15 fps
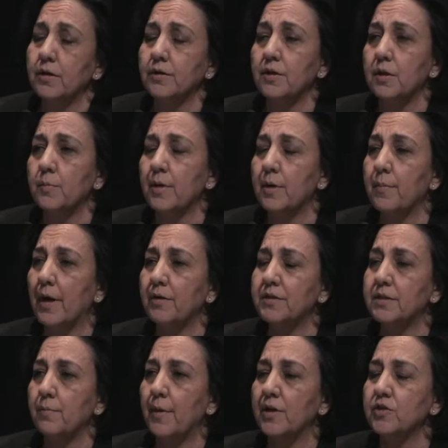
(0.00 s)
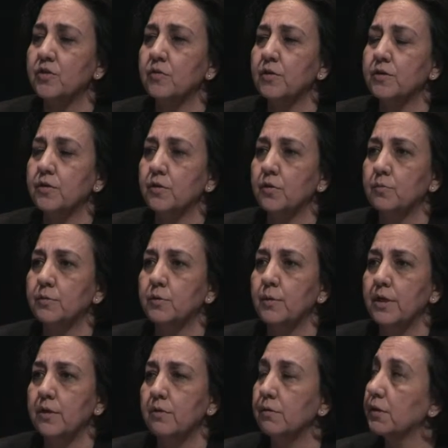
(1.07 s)
a little bit about dementia, the terms we
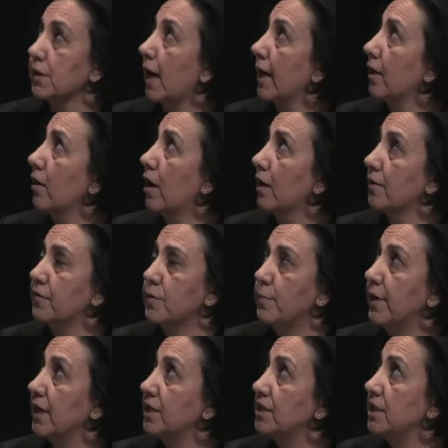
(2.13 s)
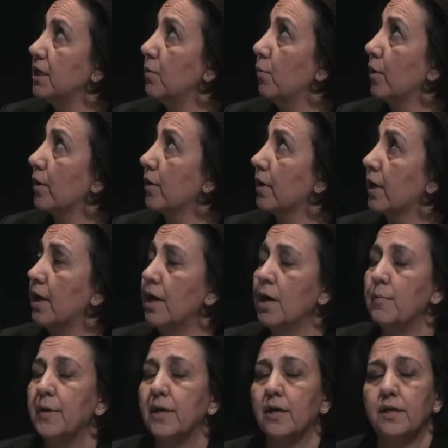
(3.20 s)
use. I call it the big D word
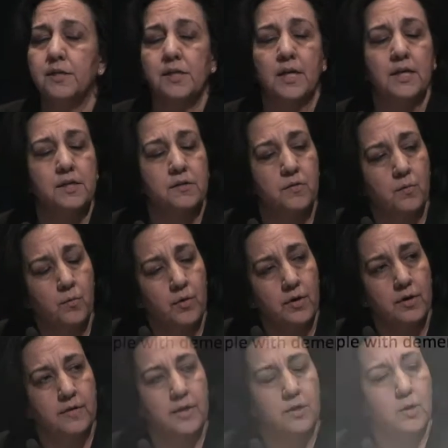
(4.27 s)
because it's the word that